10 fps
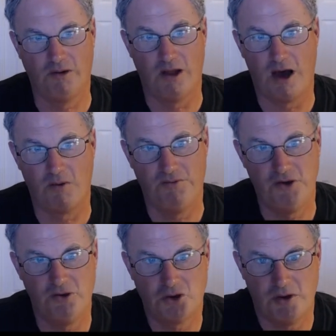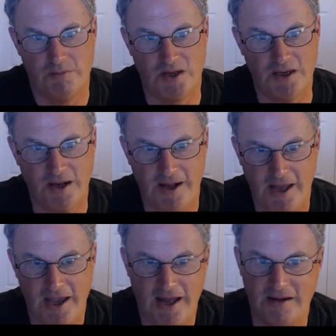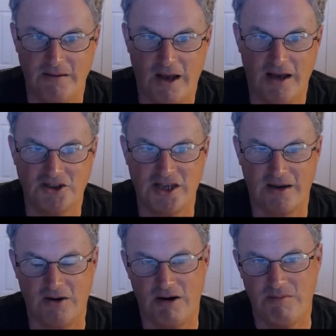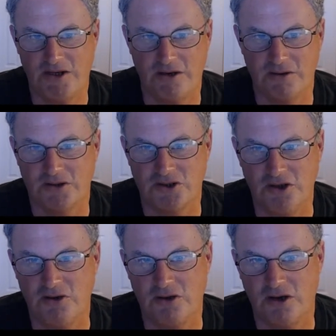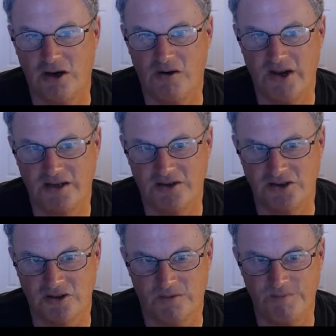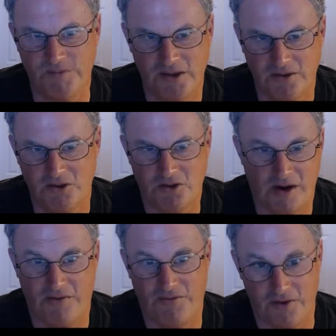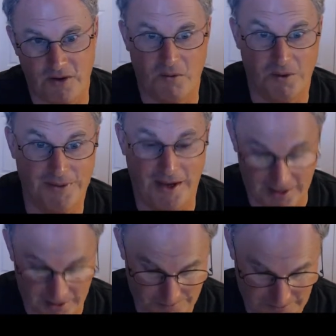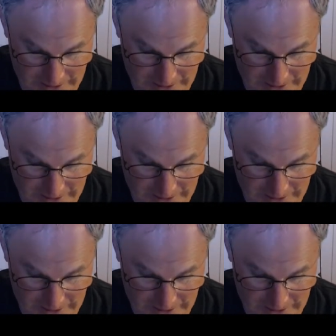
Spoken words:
review treatment, and secondary materials that you can go and consult to try to figure out what the heck it